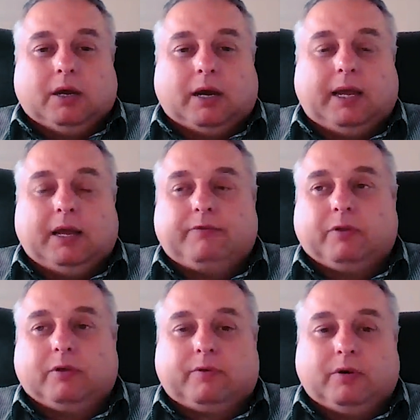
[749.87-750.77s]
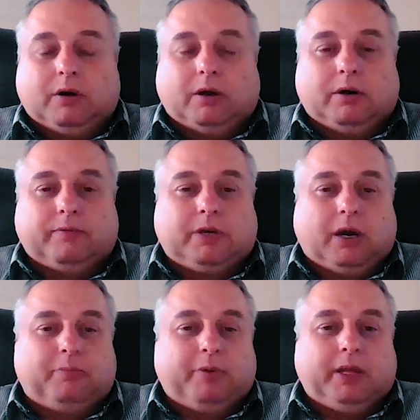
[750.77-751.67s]
a handful of
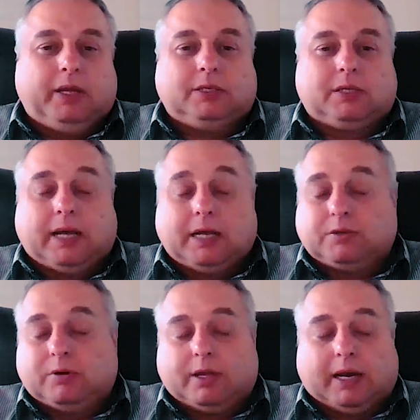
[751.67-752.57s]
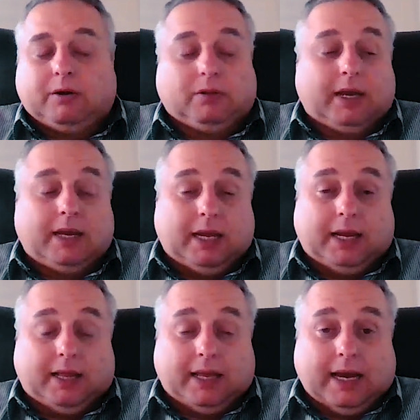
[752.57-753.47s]
companies and that sort of thing. I don't like
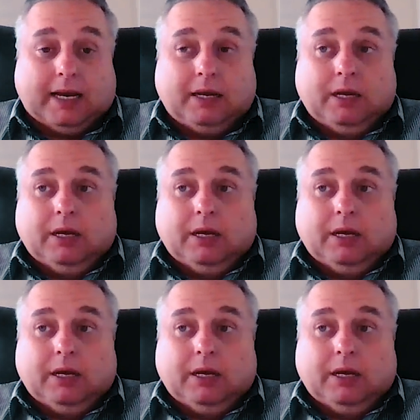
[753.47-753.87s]
any of that.